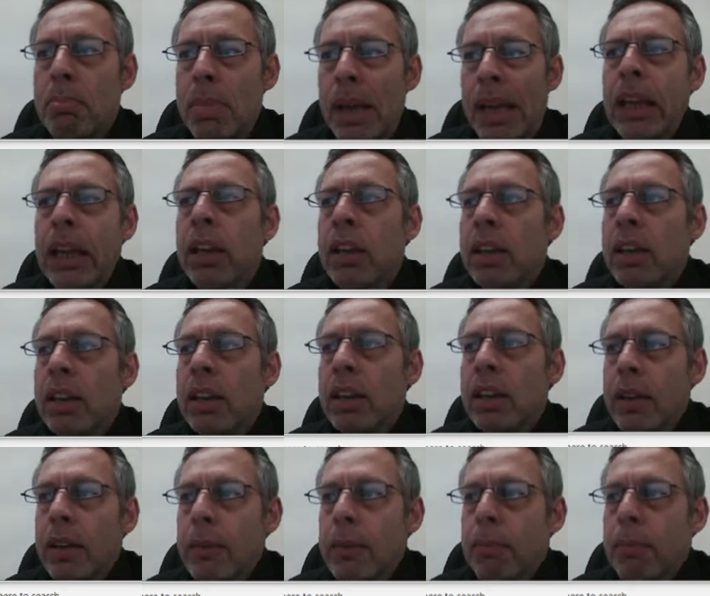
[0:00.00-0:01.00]
you need to first
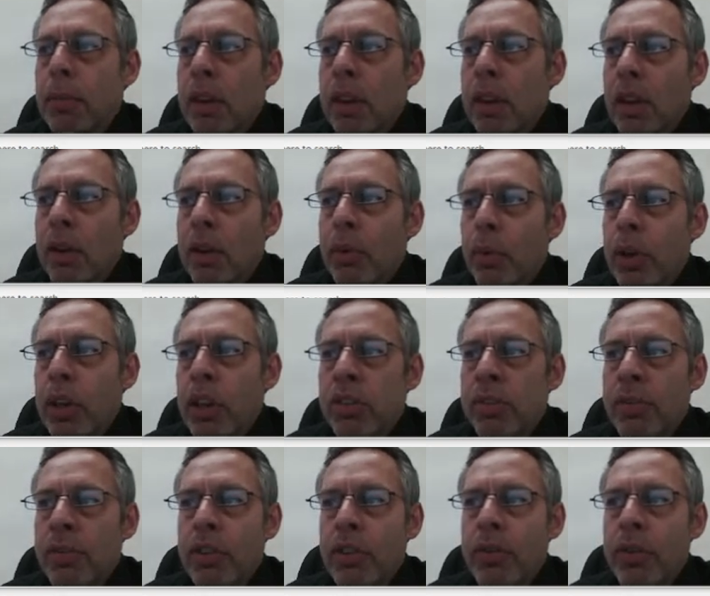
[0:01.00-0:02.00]
of all change it to an
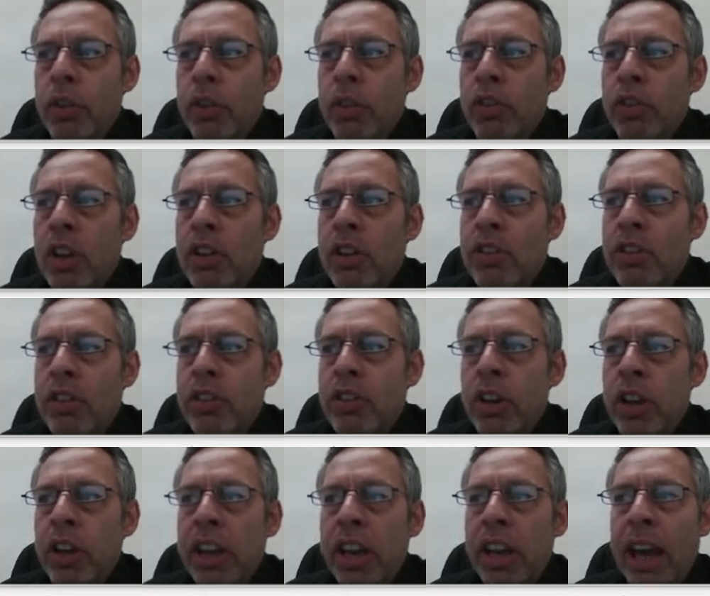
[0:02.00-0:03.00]
AND gate at the
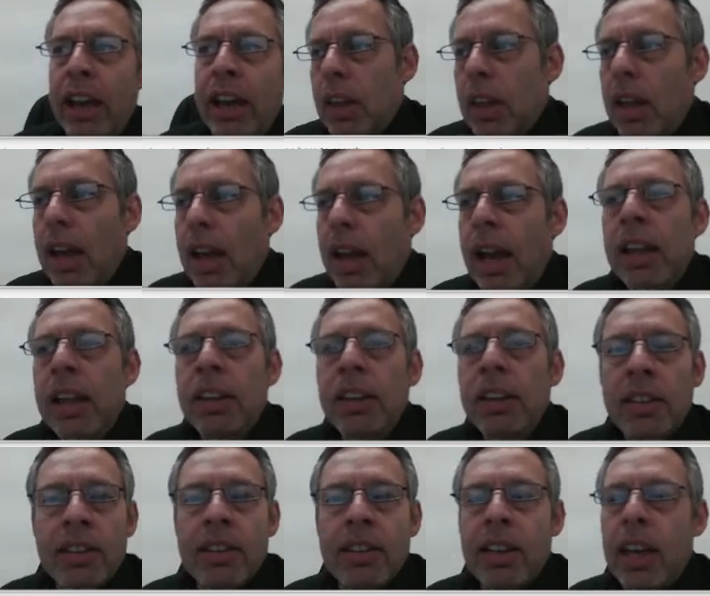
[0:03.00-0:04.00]
top. So it's if the
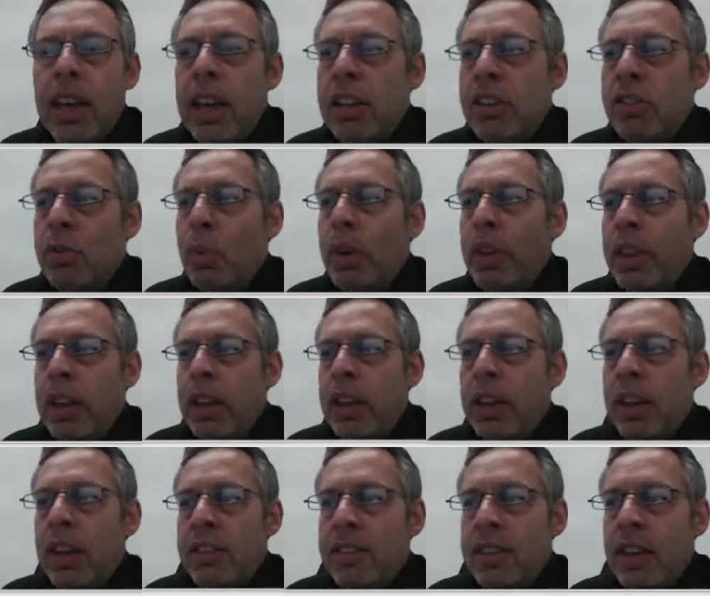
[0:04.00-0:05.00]
house is off,
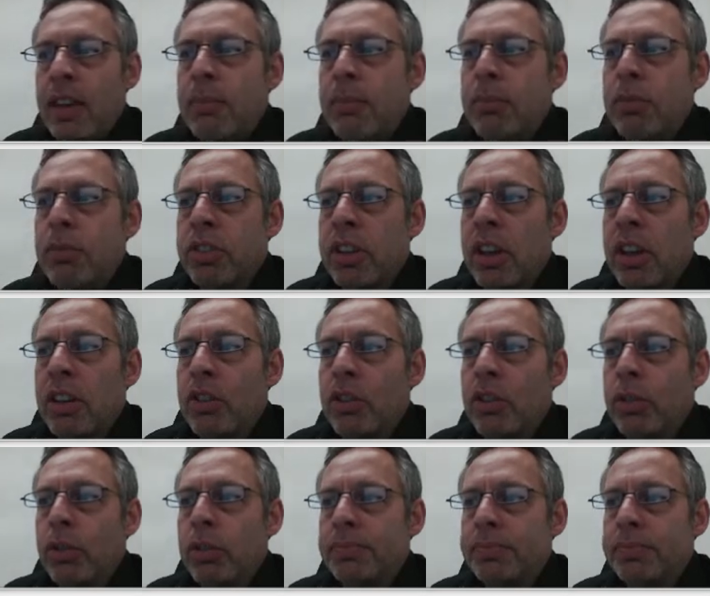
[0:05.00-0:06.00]
has been
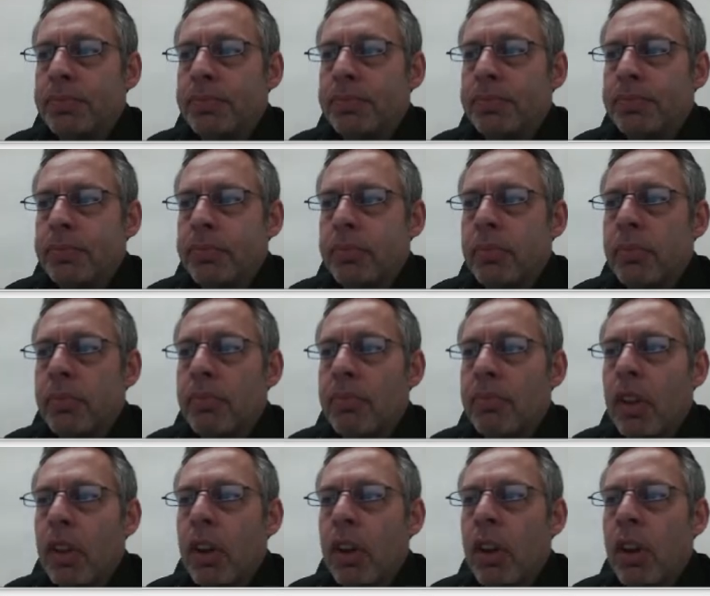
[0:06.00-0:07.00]
activated, and the
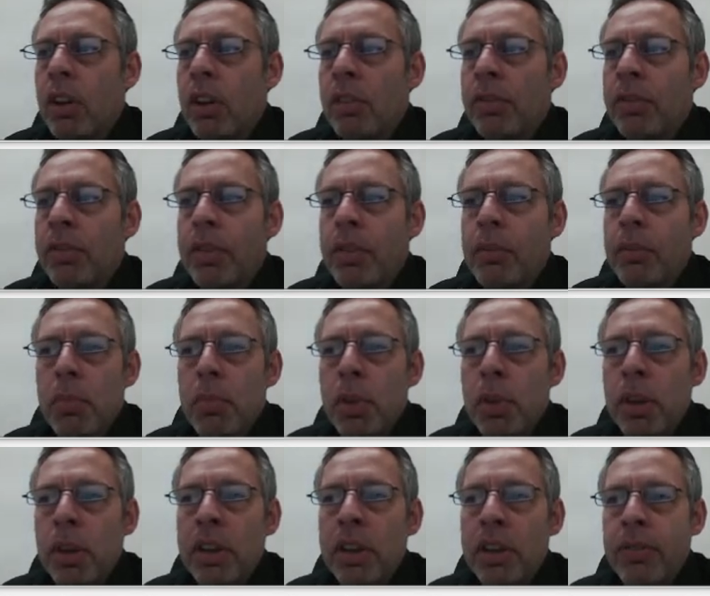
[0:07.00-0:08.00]
chime has been
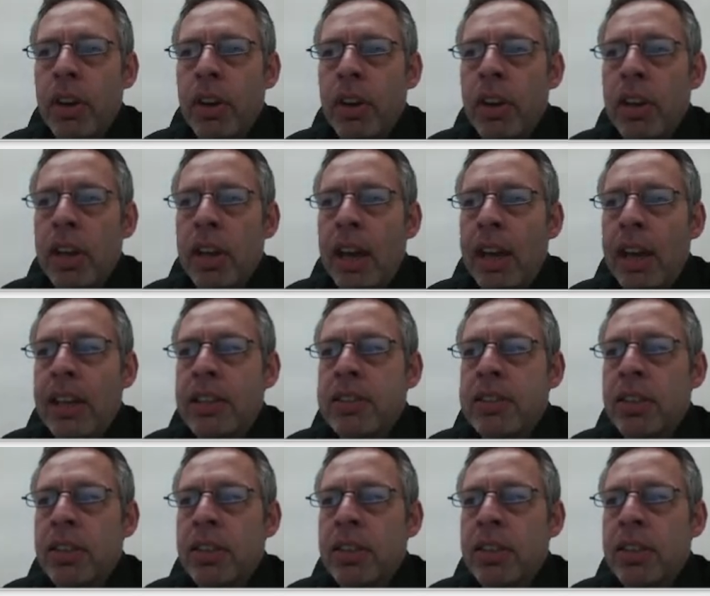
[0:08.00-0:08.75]
activated as well,